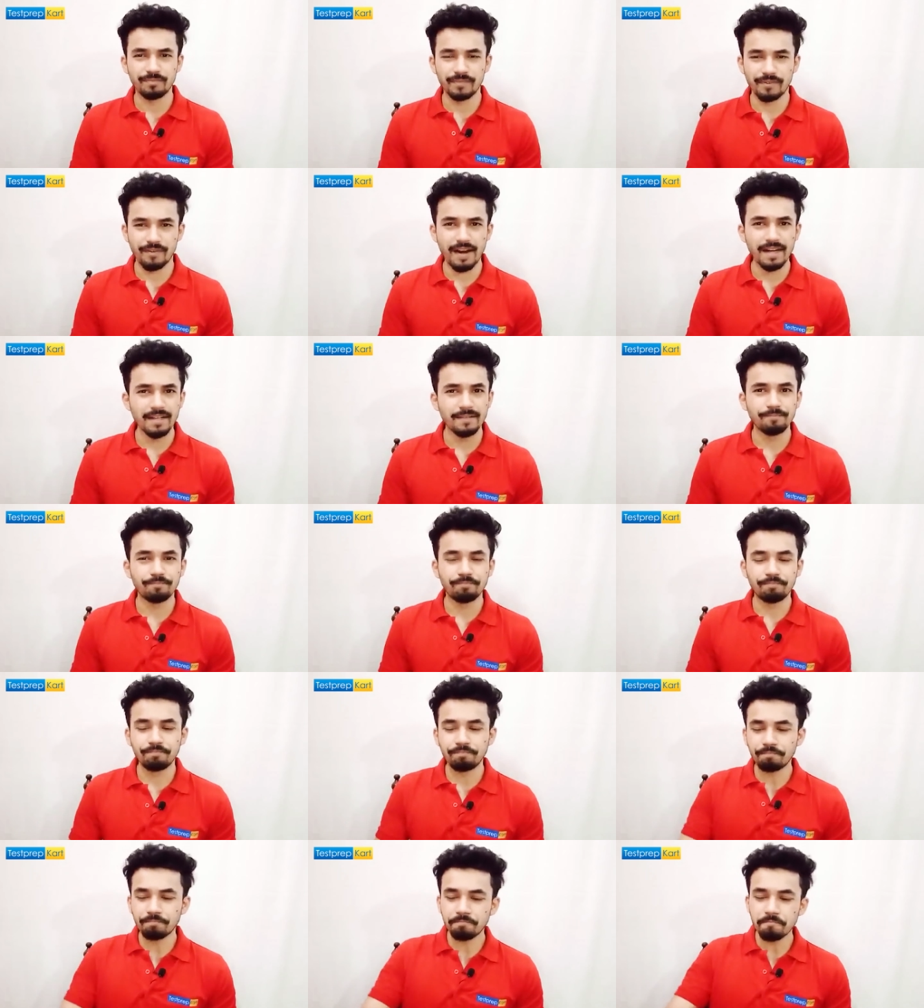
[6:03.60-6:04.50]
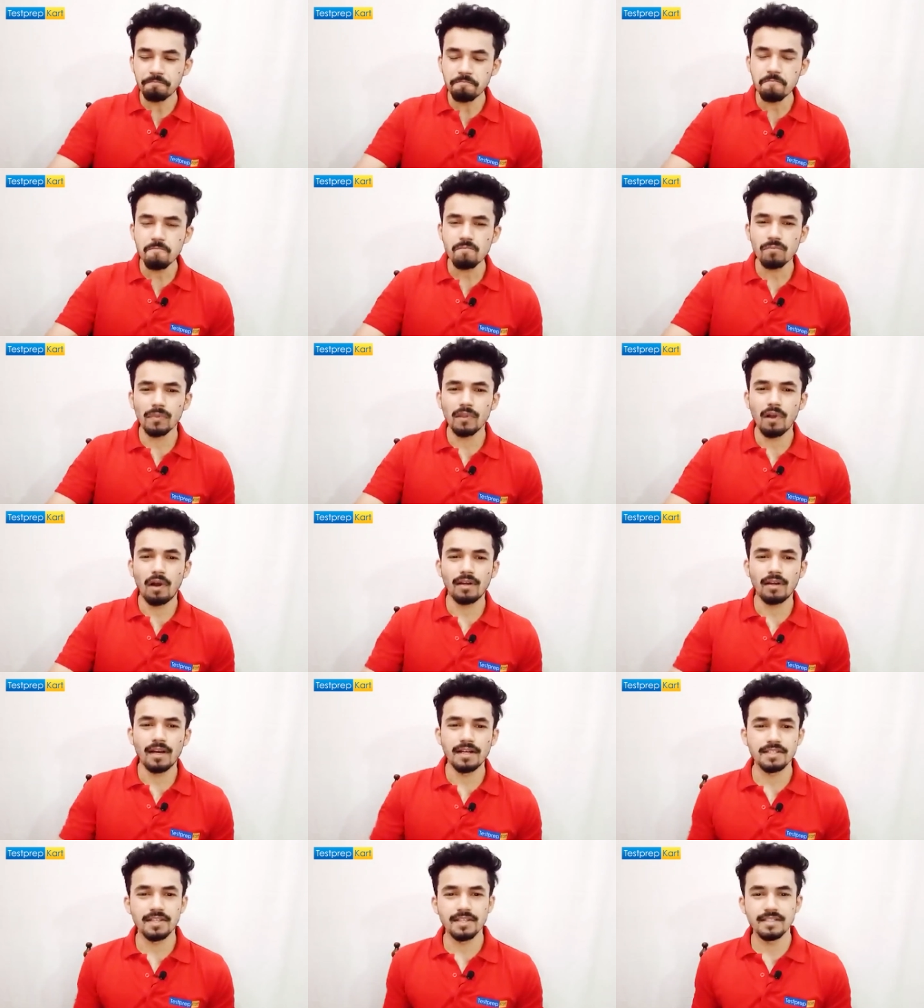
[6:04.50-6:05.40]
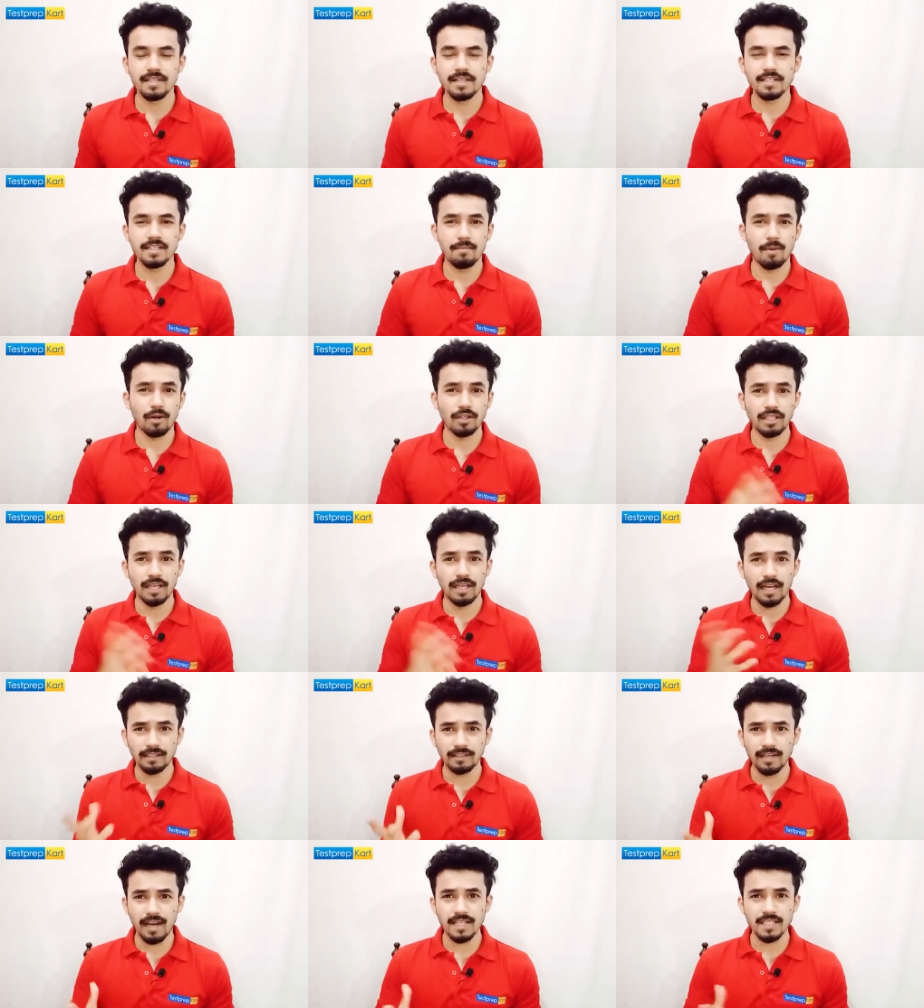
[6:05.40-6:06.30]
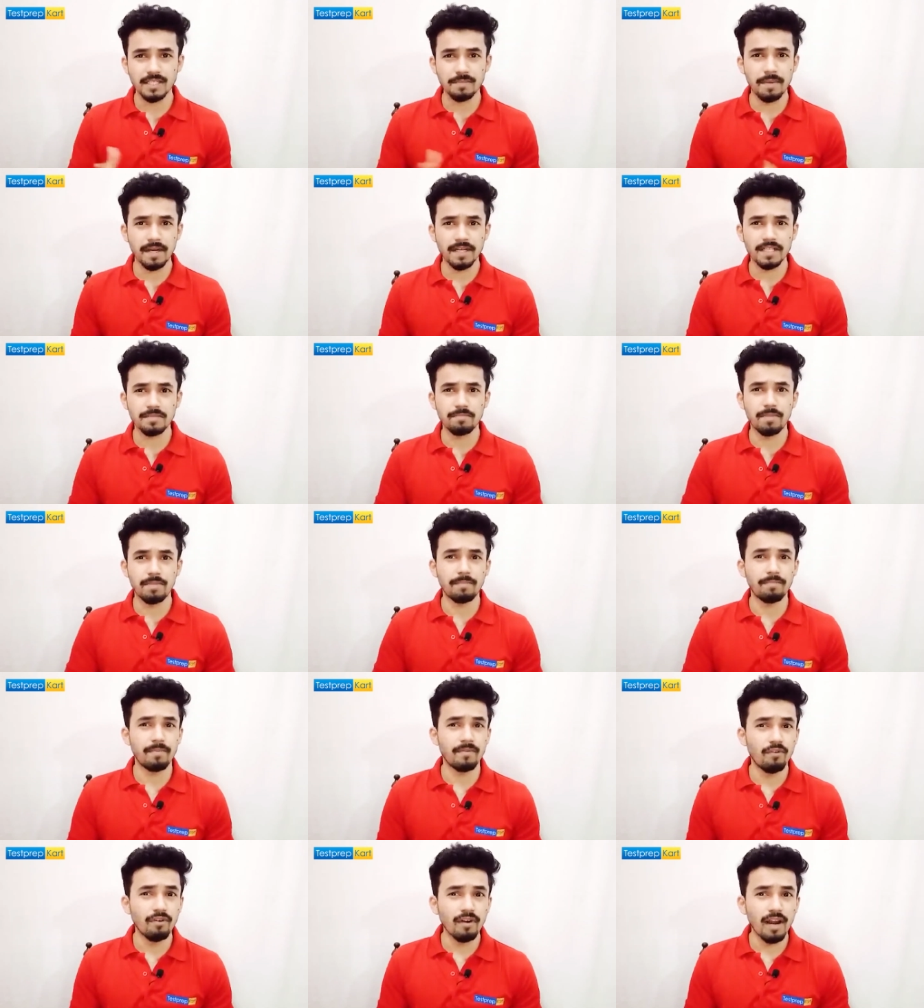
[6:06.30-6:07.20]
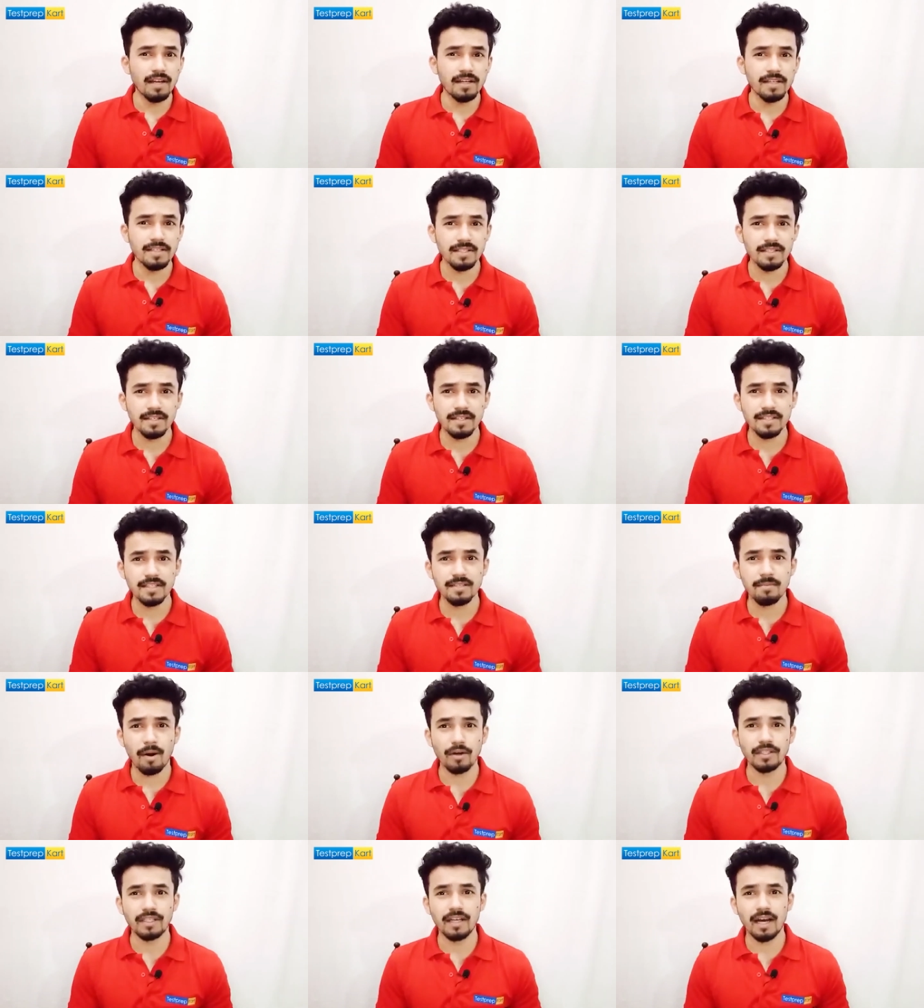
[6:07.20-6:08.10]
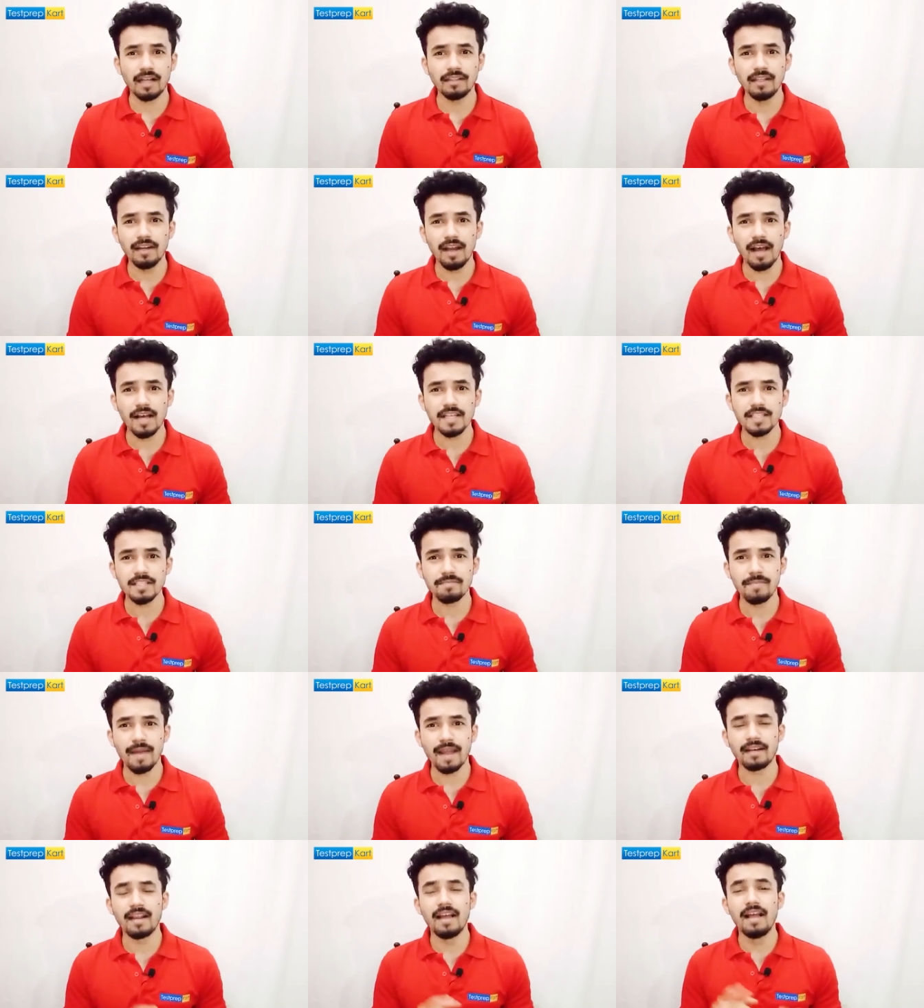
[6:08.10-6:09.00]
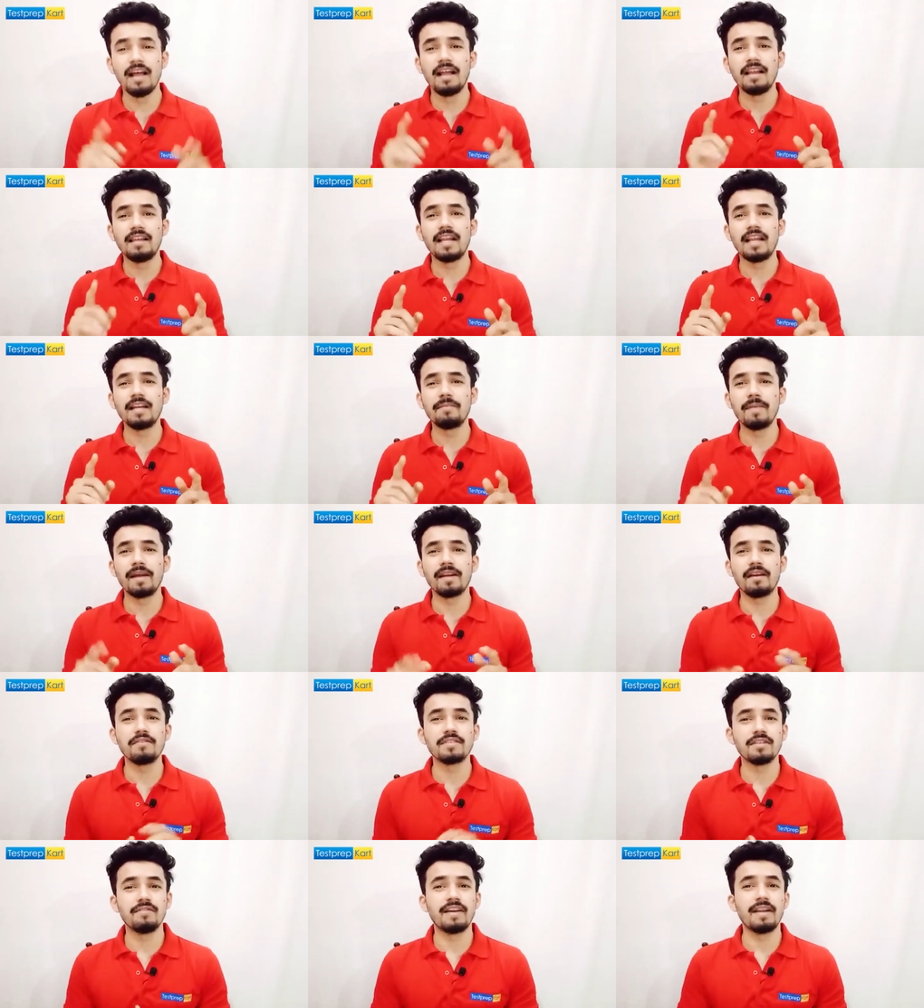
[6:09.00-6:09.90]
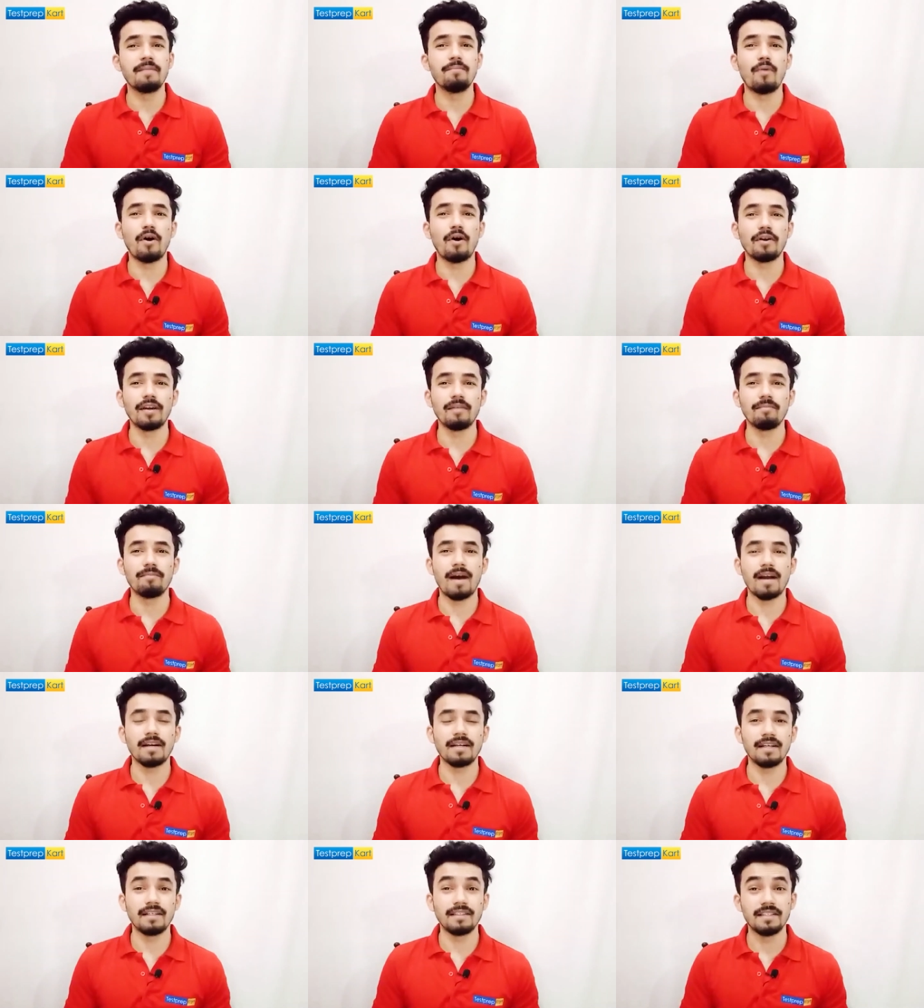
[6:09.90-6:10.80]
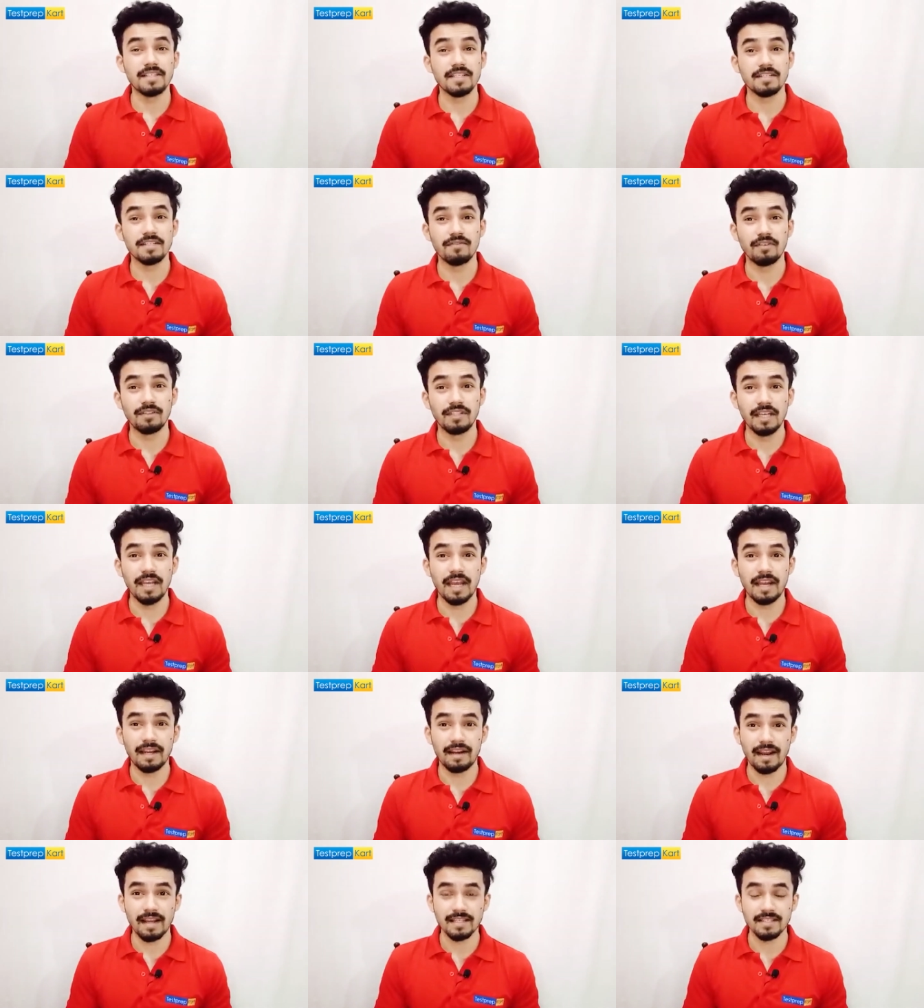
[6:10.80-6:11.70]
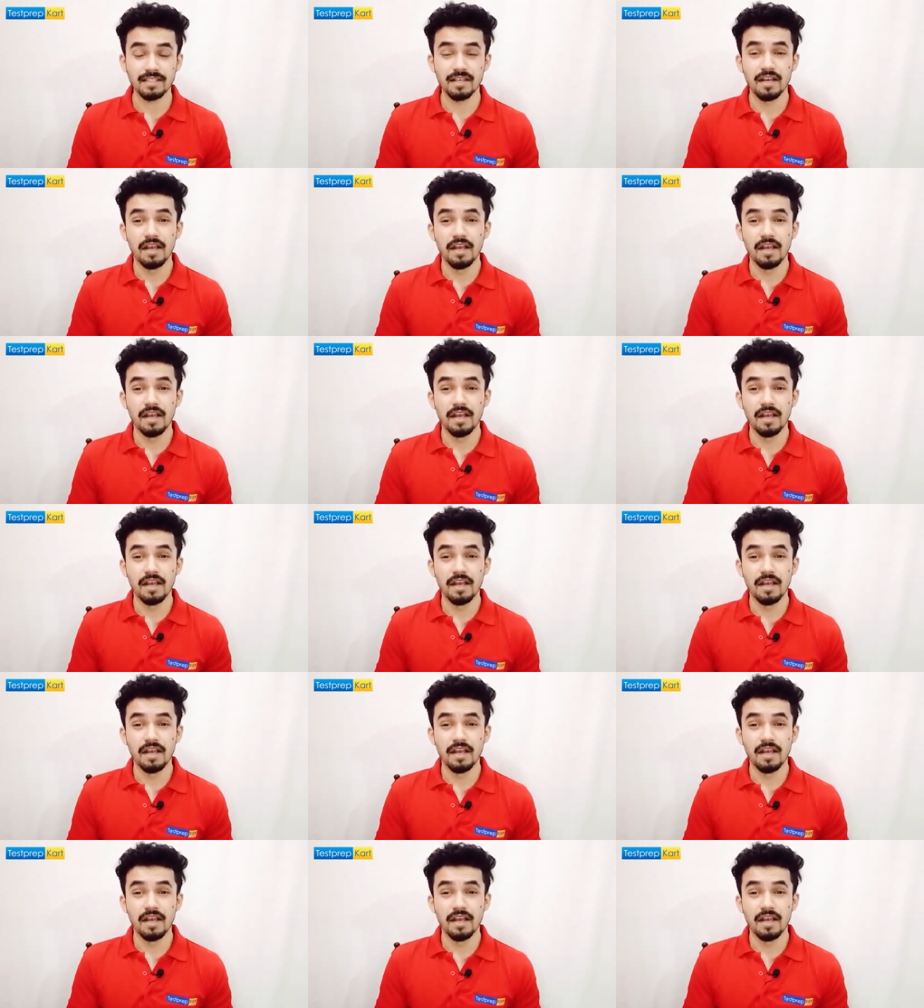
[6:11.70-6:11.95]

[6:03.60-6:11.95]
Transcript: right. Now let's discuss about the other aspects but before I discuss about the other aspect let me announce a very important part here. This is for the NRIs.